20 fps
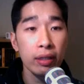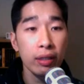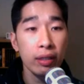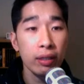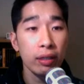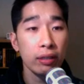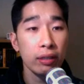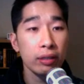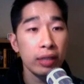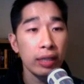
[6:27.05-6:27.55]

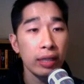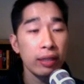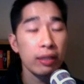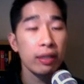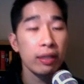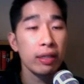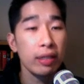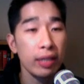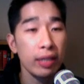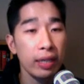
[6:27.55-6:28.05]
All right,
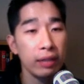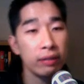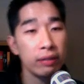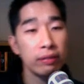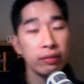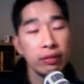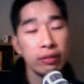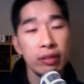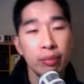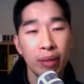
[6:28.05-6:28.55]
now
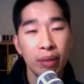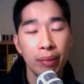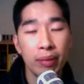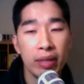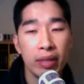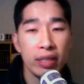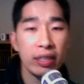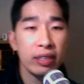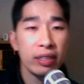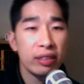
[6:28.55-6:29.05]
you might be
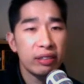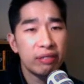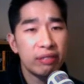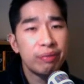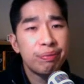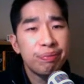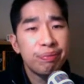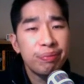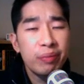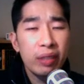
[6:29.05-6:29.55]
thinking,
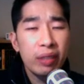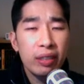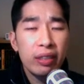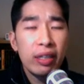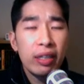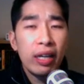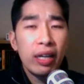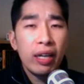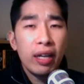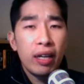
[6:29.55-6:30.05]

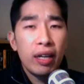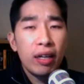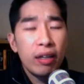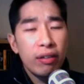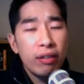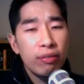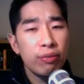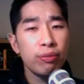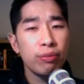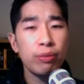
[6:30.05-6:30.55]

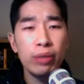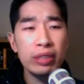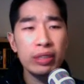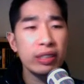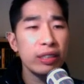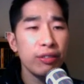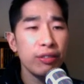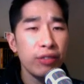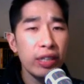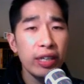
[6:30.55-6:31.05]
what's in
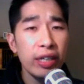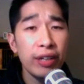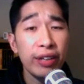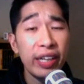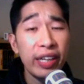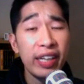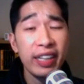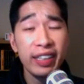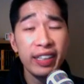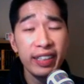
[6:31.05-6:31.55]
the video?
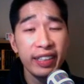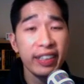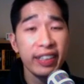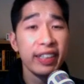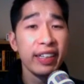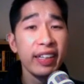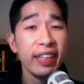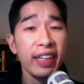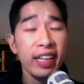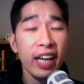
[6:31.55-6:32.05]

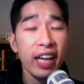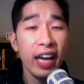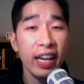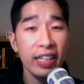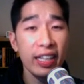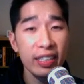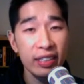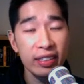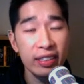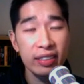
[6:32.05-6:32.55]

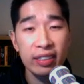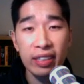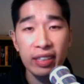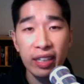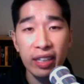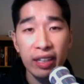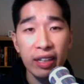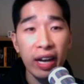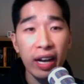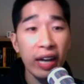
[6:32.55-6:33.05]
And
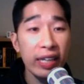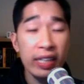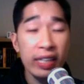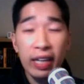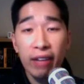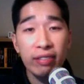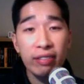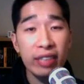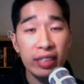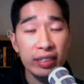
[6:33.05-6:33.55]
I didn't
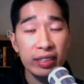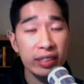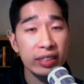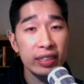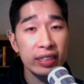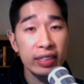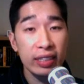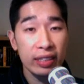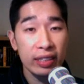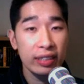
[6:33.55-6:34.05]
have to actually
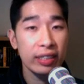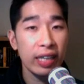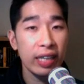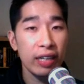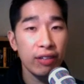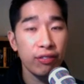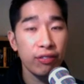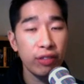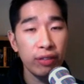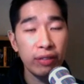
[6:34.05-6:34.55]
stand
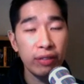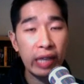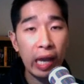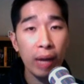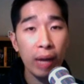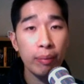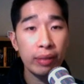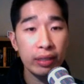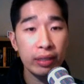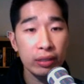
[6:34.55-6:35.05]
in front of a
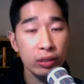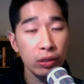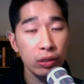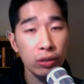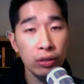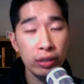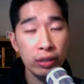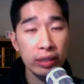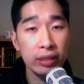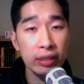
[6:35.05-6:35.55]
camera and
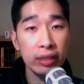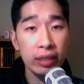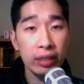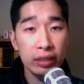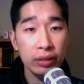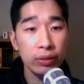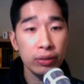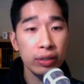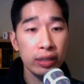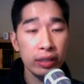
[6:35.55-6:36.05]
talk and
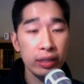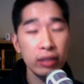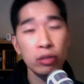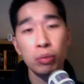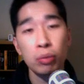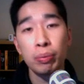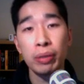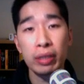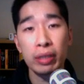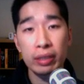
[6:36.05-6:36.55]
do anything or
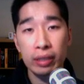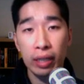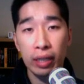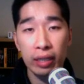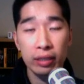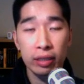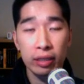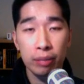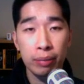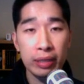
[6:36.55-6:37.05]
put a
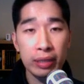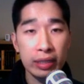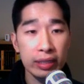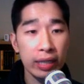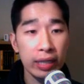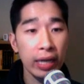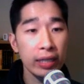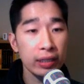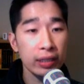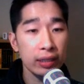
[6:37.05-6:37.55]
slideshow
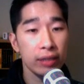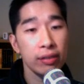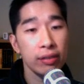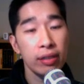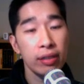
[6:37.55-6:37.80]
presentation.